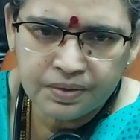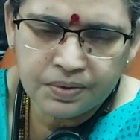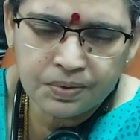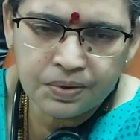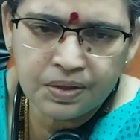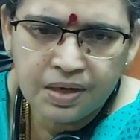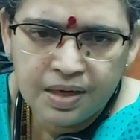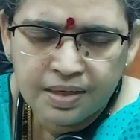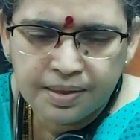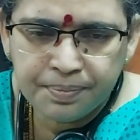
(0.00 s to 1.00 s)
So
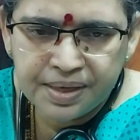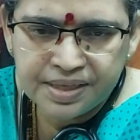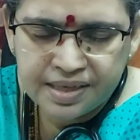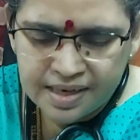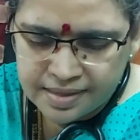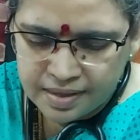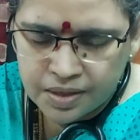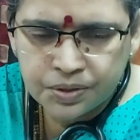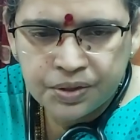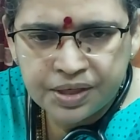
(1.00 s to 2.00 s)
the patient has long
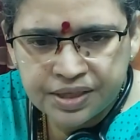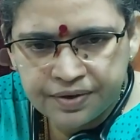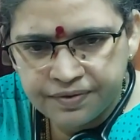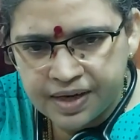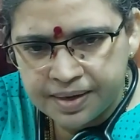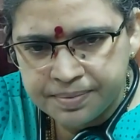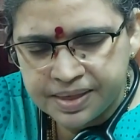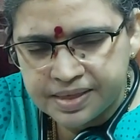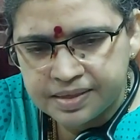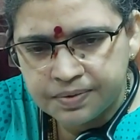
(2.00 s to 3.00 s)
duration of
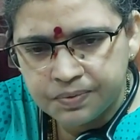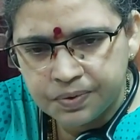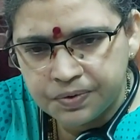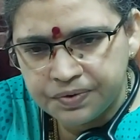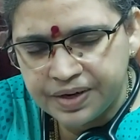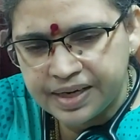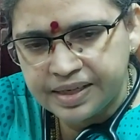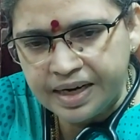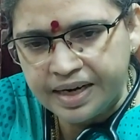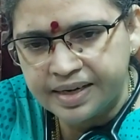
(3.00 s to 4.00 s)
diabetes, overweight,
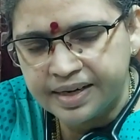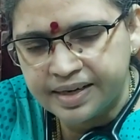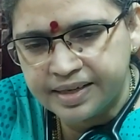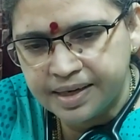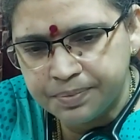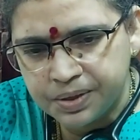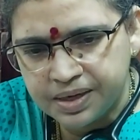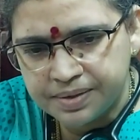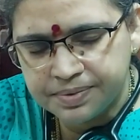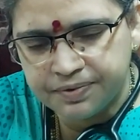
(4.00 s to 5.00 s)
and recurrent
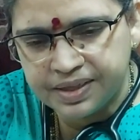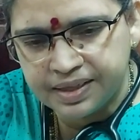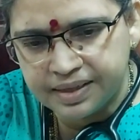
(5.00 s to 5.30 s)
hypoglycemia with